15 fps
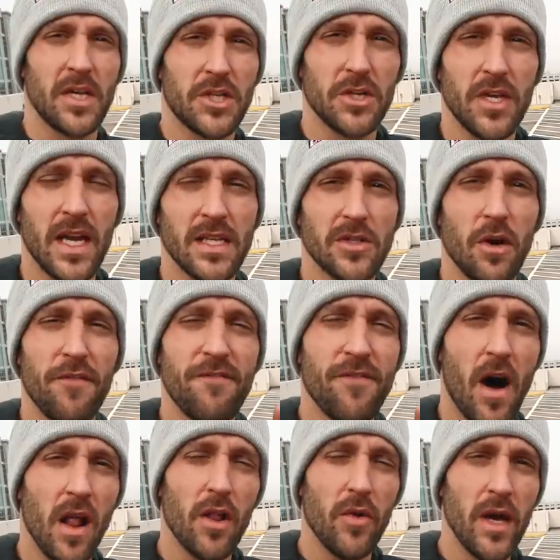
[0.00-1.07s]
Make sure you guys go
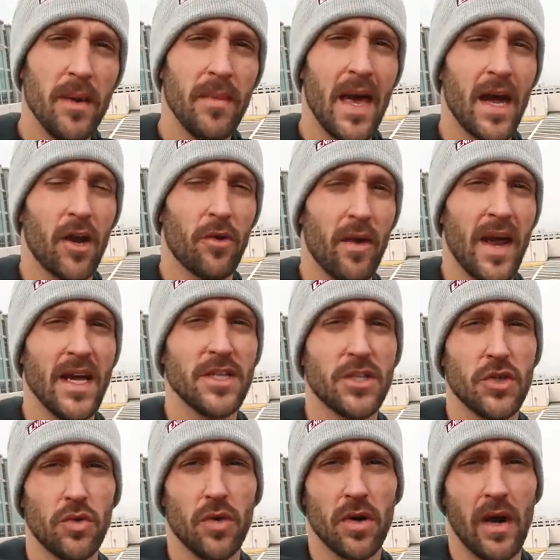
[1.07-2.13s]
follow him at Grand
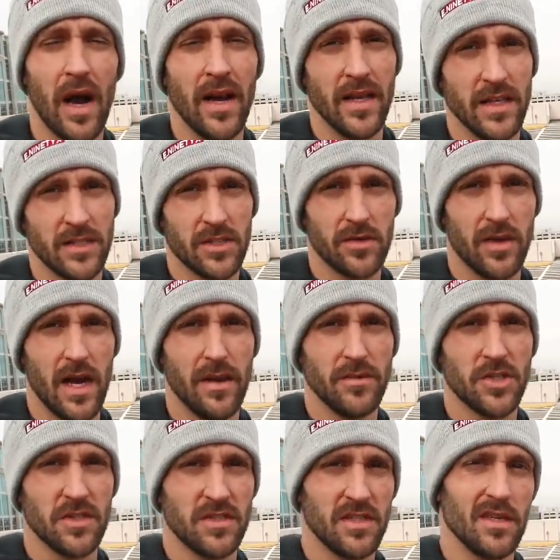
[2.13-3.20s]
Tour on Instagram.
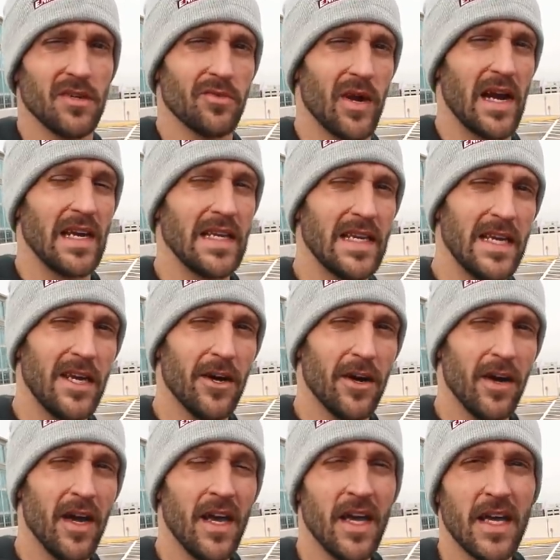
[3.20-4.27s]
You should see it right
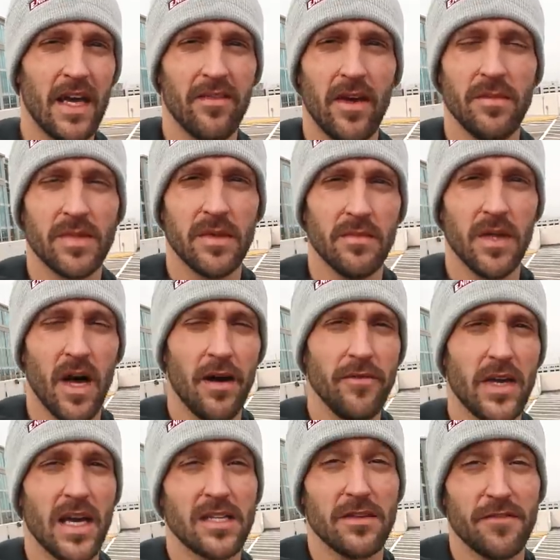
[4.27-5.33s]
here. Give him some love.
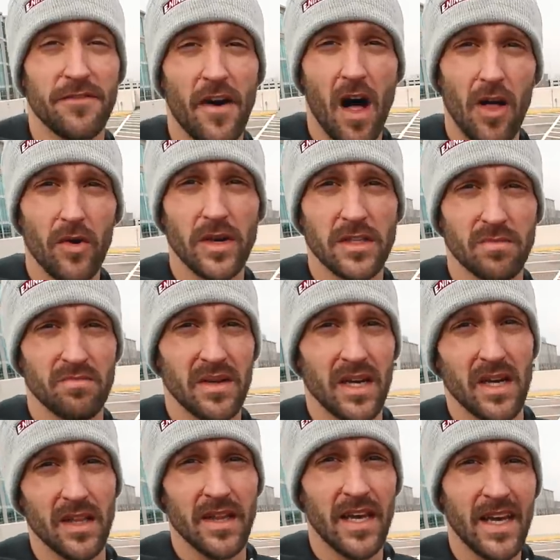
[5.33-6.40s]
You guys can follow his
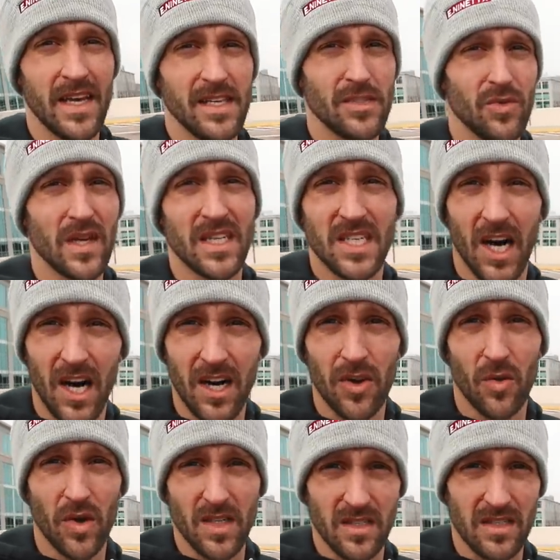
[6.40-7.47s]
build. He's doing a ton
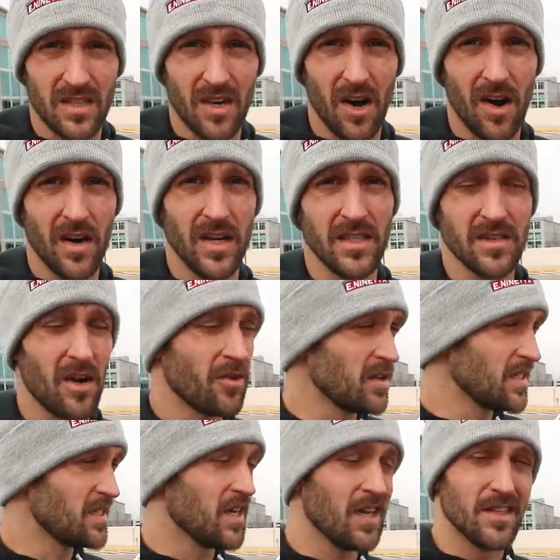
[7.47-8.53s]
of work to this car and he's
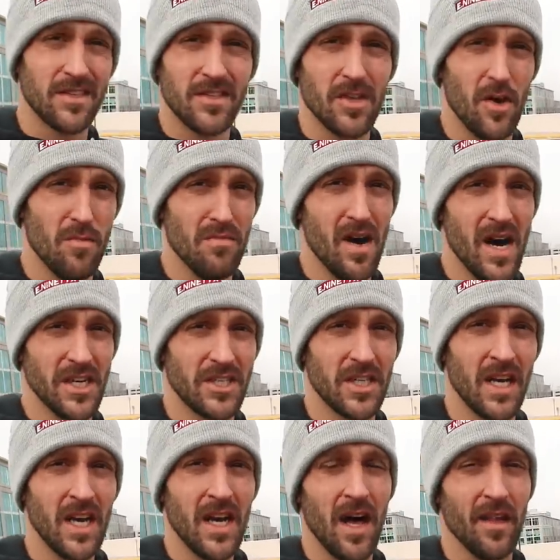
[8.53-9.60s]
already done so
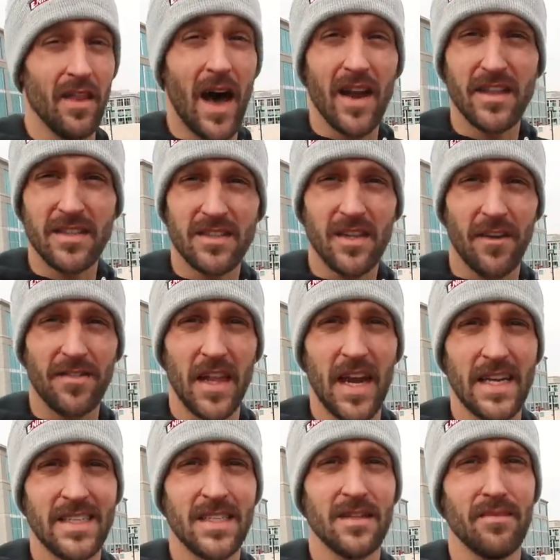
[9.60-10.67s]
much. A lot of the stuff that
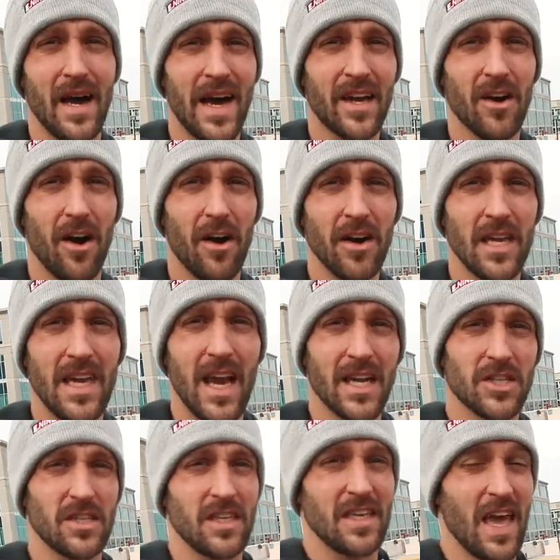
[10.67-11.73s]
I did to my car, he
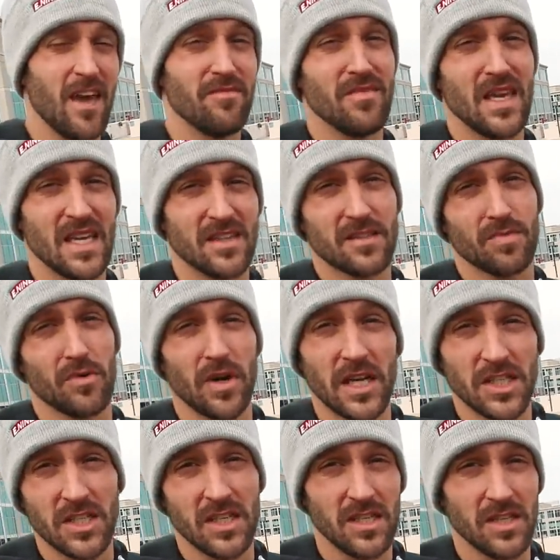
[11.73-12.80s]
actually gave me
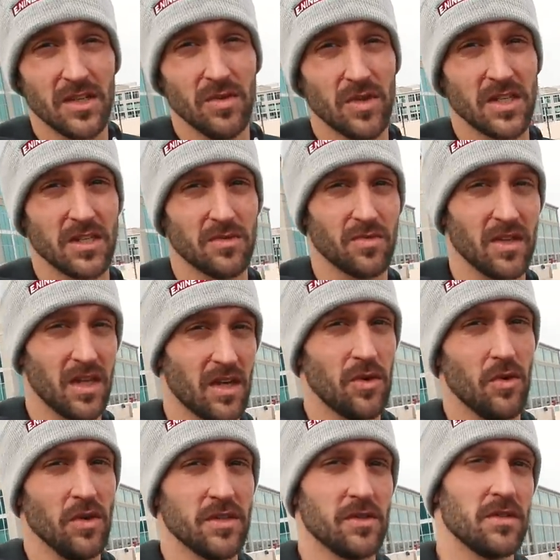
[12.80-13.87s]
inspiration to do, which is really
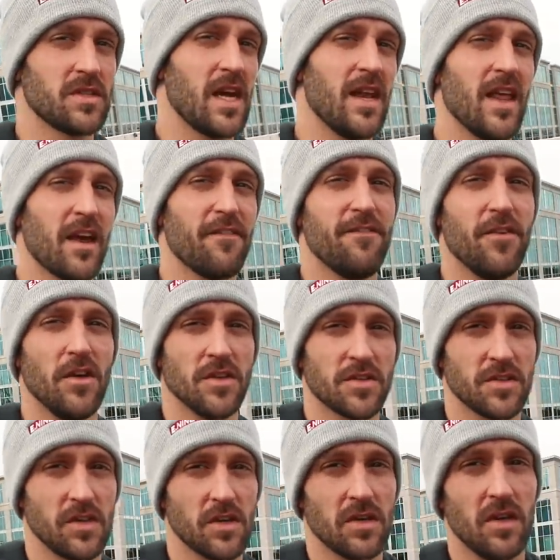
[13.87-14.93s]
cool. So it's kind of like full
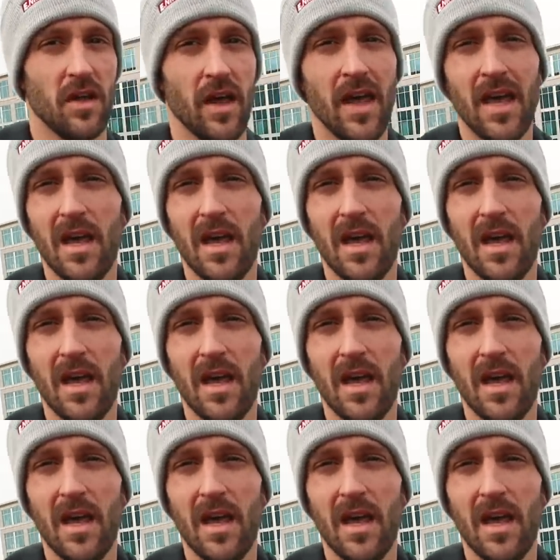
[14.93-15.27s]
circle.